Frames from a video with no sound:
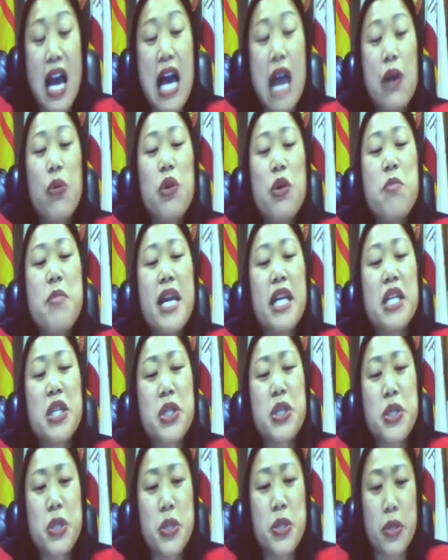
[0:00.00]
I will
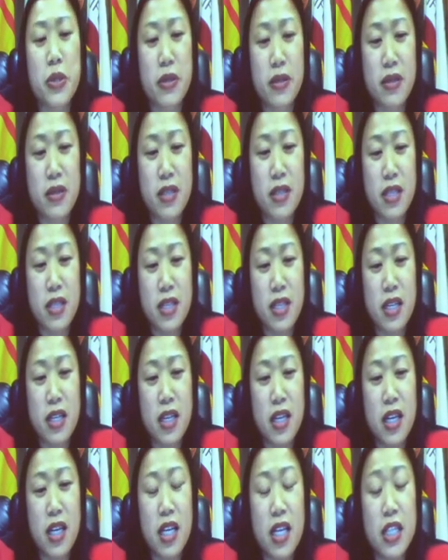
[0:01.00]
make sure
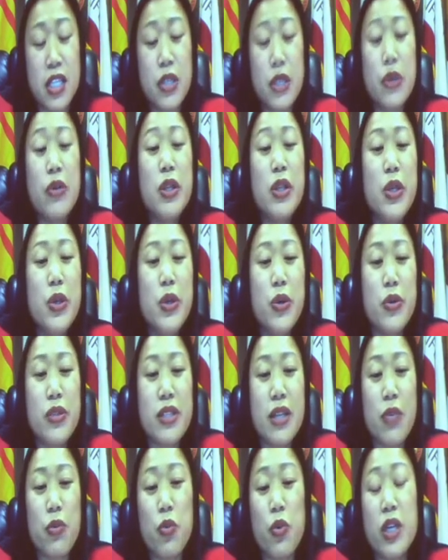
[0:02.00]
you
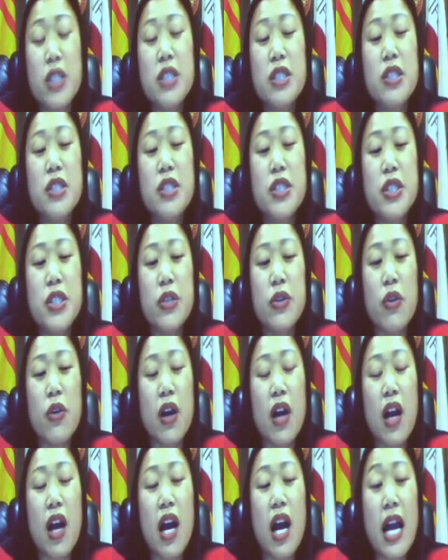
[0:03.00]
lose, and once you
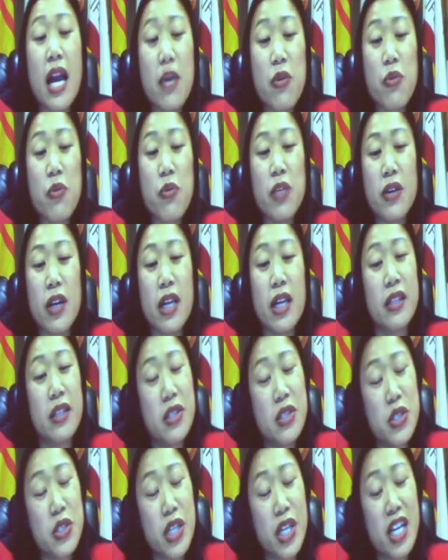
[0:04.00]
do, I will.
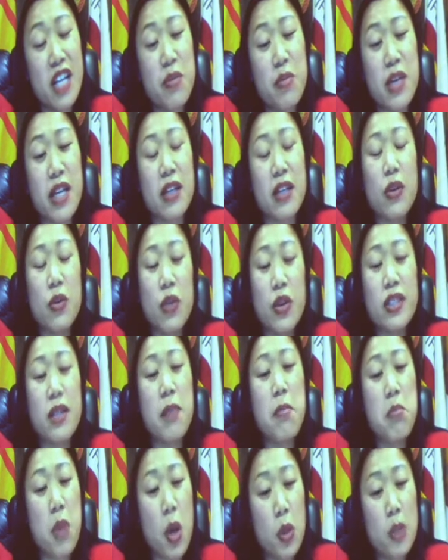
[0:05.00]
And this gentleman
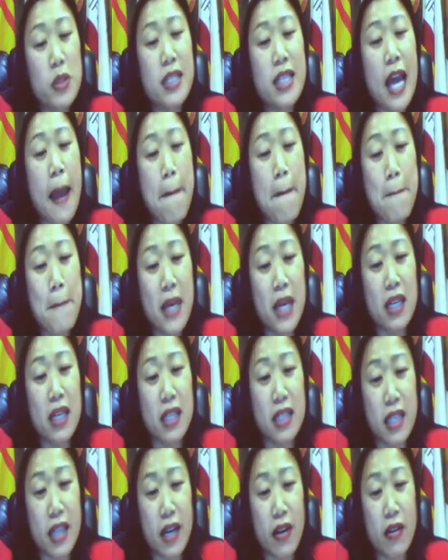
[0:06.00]
was a
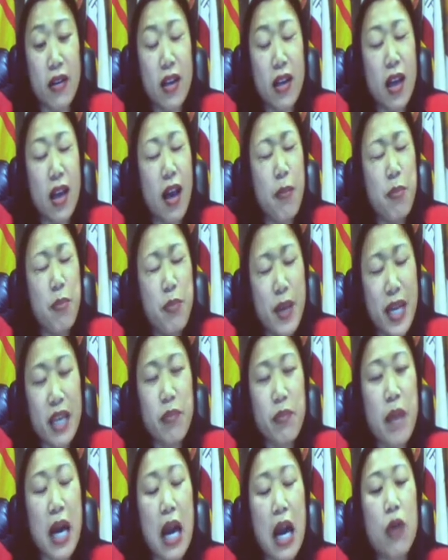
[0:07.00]
multimillionaire, a
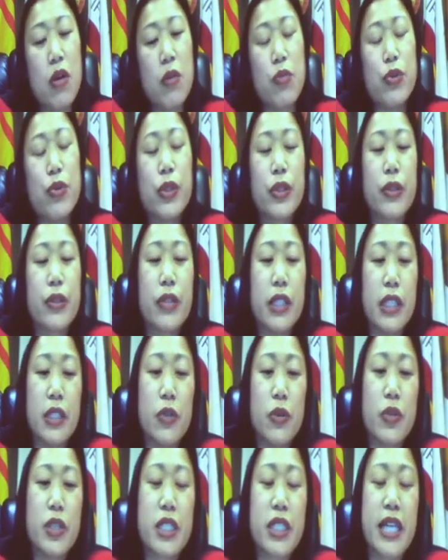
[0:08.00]
big power broker
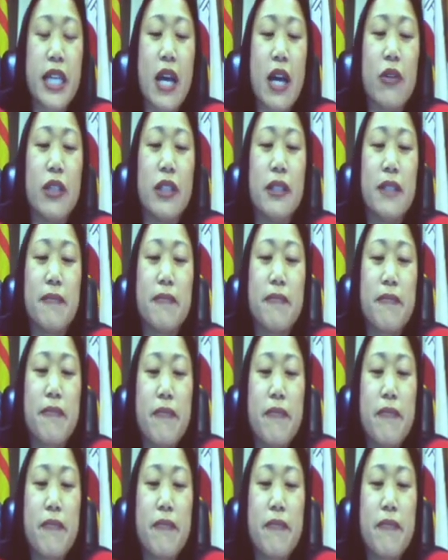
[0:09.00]
in Orange County.